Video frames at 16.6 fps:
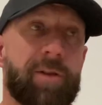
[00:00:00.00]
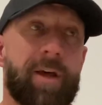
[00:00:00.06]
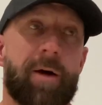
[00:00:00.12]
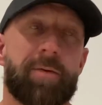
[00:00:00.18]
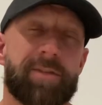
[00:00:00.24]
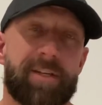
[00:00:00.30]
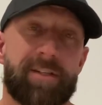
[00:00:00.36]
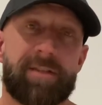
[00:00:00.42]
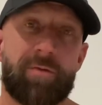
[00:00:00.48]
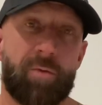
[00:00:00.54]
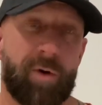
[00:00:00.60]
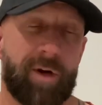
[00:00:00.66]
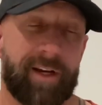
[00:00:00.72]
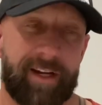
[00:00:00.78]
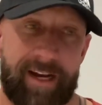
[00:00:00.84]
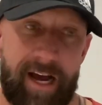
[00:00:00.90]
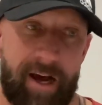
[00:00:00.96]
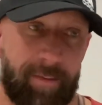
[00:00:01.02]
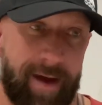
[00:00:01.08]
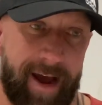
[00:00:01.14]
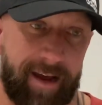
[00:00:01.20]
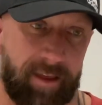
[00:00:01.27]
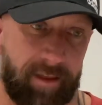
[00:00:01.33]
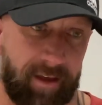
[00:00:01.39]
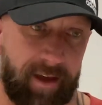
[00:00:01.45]
that was into working out
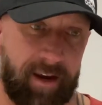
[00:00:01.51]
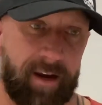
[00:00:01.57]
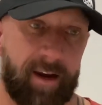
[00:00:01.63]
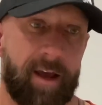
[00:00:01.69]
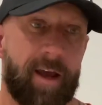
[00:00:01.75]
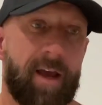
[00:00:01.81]
back then,